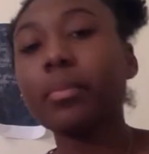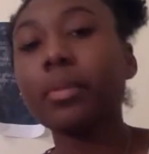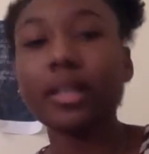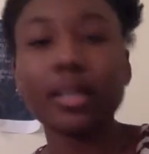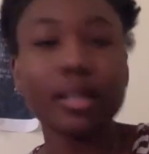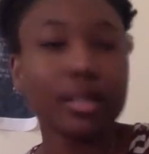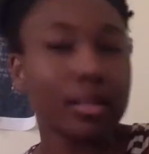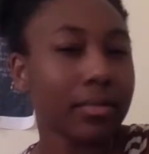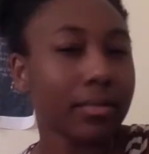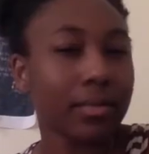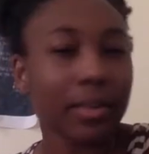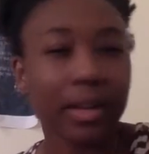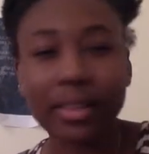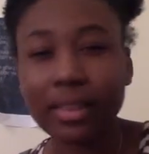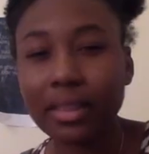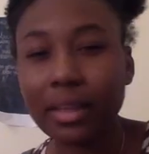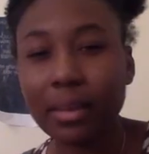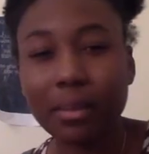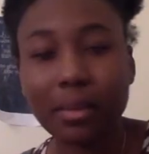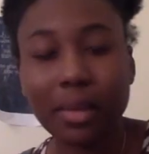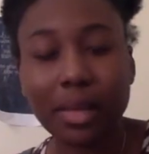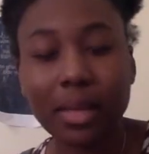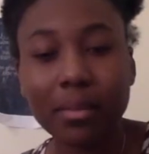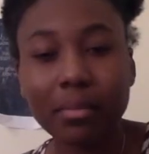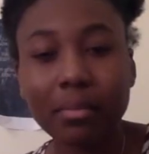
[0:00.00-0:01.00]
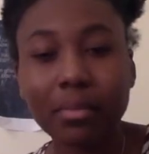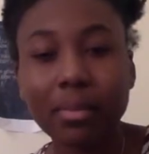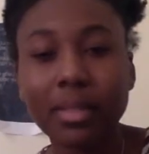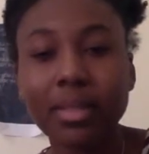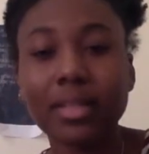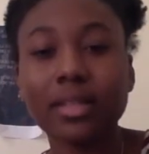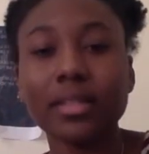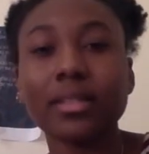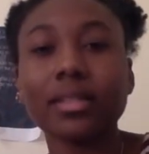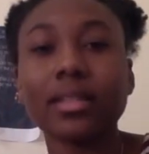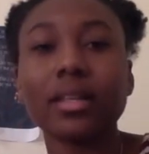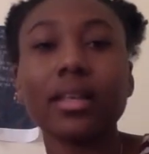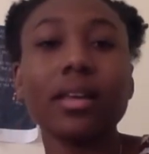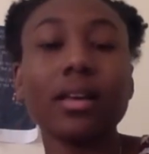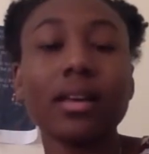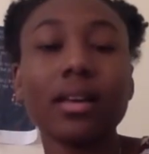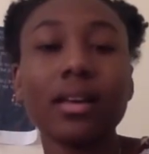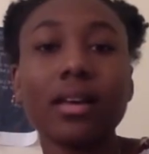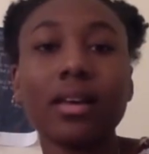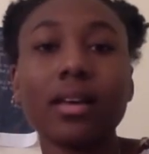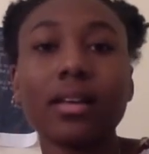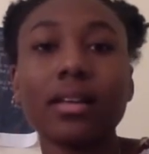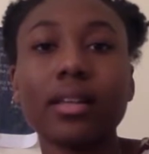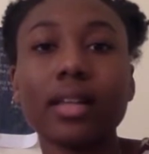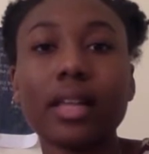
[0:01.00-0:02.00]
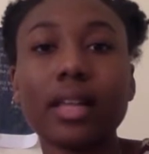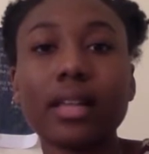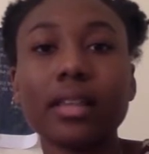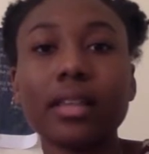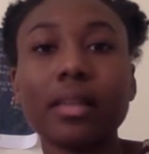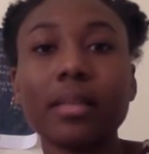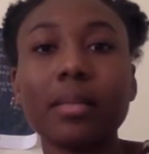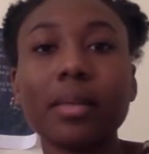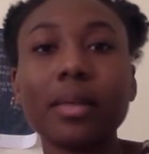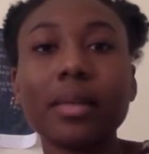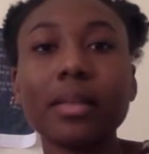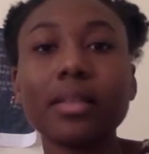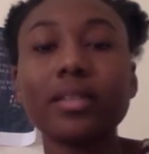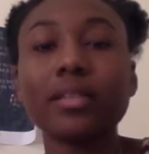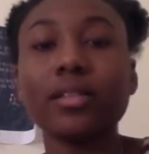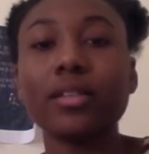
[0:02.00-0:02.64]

saying to people like, please invite them in, please